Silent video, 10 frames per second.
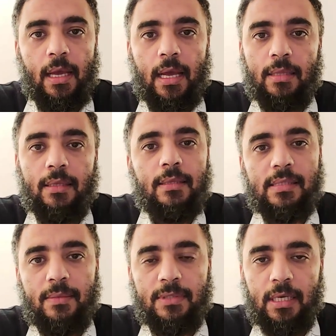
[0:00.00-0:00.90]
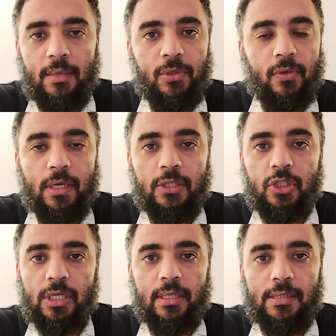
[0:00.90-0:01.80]
And at the same time, you can
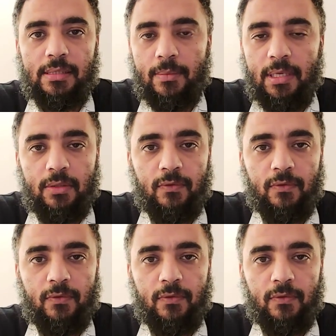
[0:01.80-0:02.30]
check the stability